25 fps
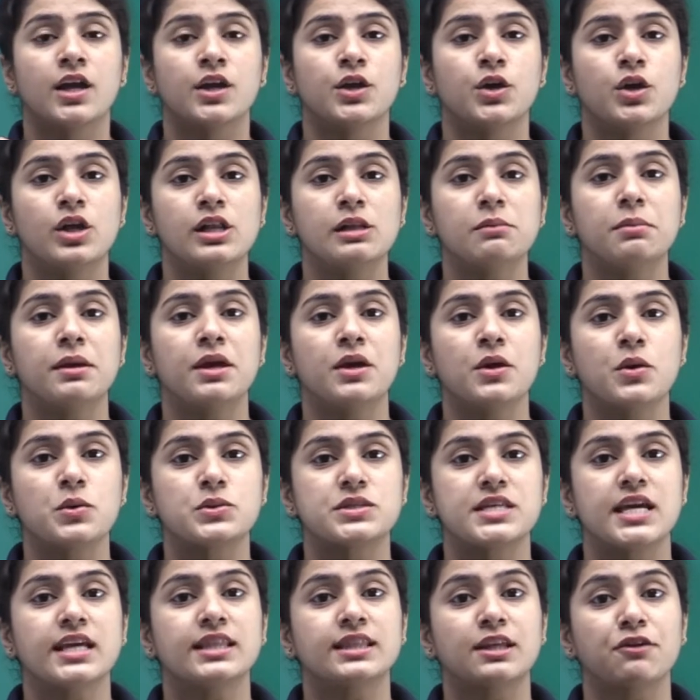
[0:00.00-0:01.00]
You'll be
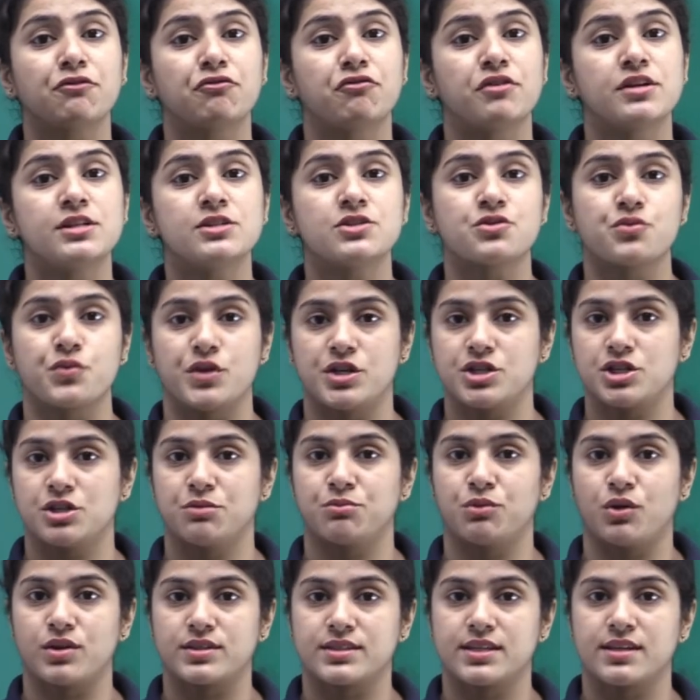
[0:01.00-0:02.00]
using the
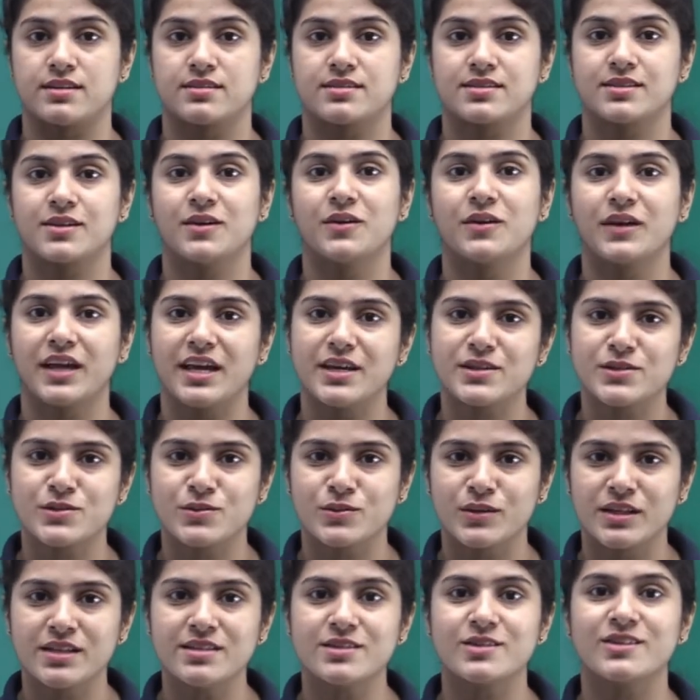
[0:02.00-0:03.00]
filtration process. Okay
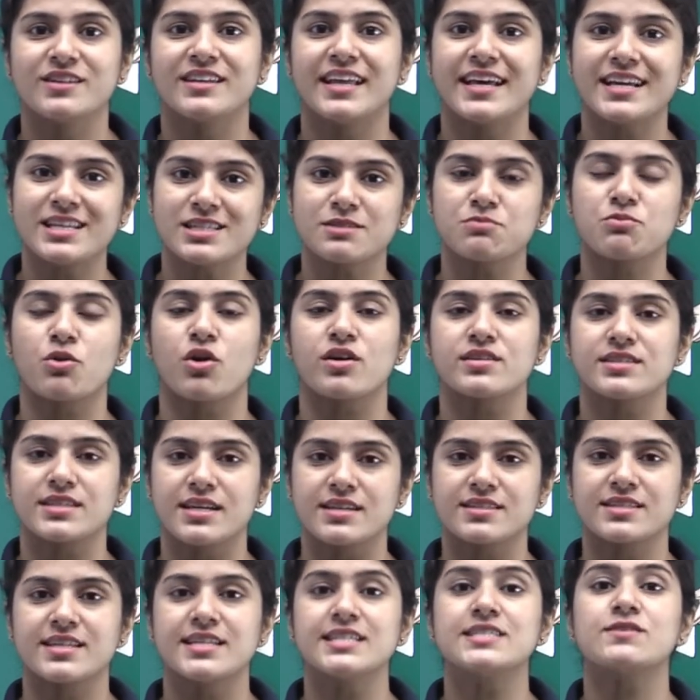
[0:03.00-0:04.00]
students, so next
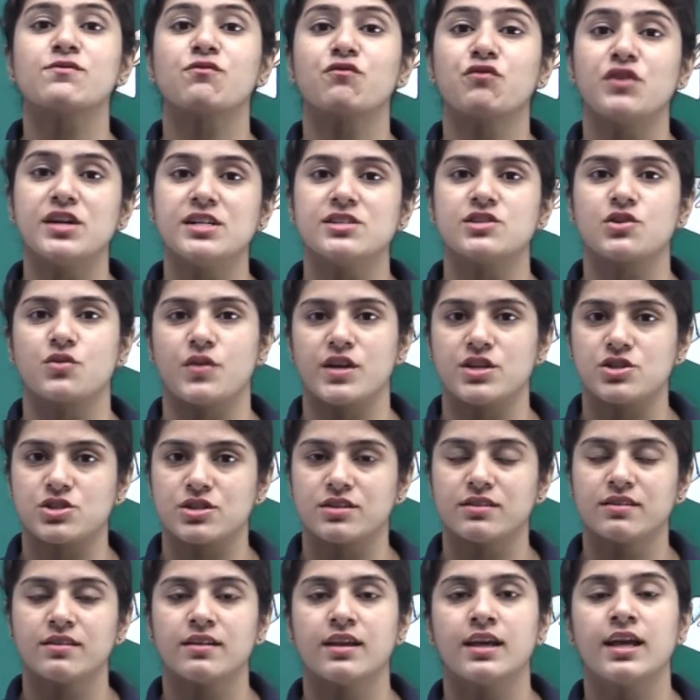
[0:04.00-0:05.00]
process is
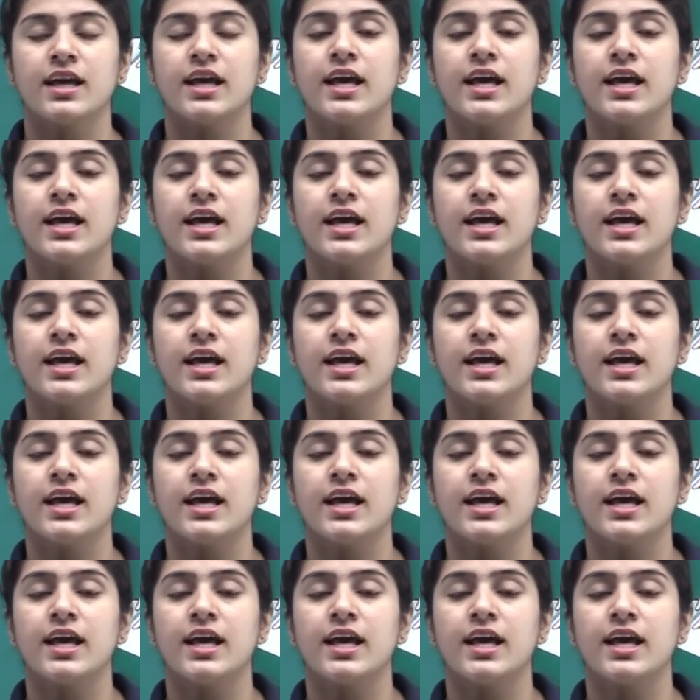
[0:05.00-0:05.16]
filtration.